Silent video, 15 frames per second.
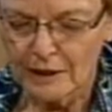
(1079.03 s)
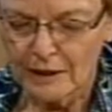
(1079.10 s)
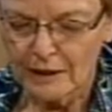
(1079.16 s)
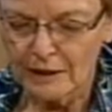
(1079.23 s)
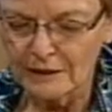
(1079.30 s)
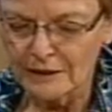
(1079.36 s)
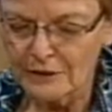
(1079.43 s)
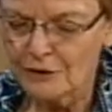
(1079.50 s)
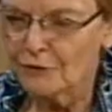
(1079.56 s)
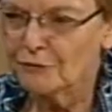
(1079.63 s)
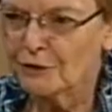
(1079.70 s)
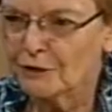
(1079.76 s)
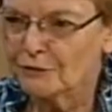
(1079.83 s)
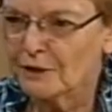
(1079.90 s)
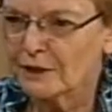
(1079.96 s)
at least in
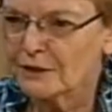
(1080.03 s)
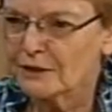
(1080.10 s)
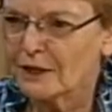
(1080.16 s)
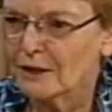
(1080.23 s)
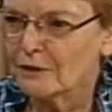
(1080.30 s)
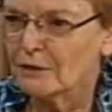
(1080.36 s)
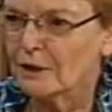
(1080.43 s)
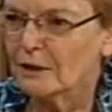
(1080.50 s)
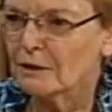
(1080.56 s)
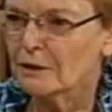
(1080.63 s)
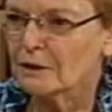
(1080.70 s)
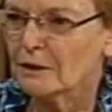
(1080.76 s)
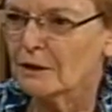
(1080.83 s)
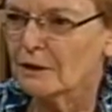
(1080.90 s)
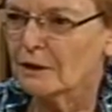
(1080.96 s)
Fairfax County,
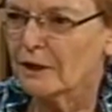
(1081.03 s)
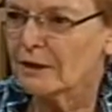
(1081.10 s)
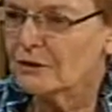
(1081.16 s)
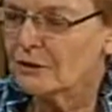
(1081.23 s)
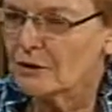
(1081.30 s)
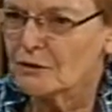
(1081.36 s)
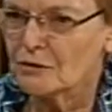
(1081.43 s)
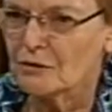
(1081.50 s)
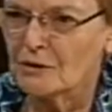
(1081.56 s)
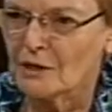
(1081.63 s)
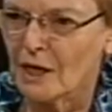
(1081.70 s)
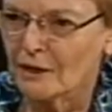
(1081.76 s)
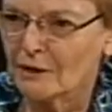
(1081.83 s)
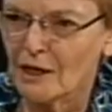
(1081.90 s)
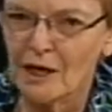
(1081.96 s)

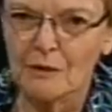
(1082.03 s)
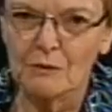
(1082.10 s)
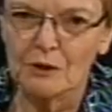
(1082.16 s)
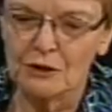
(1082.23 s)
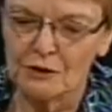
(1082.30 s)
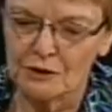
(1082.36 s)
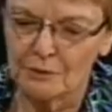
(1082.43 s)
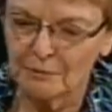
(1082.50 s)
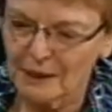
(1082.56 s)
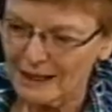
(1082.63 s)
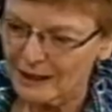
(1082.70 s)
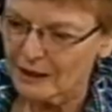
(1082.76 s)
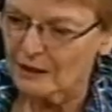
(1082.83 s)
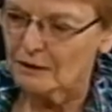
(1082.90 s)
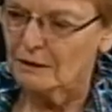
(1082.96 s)
Ancestry.com, which is a
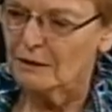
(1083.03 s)
paid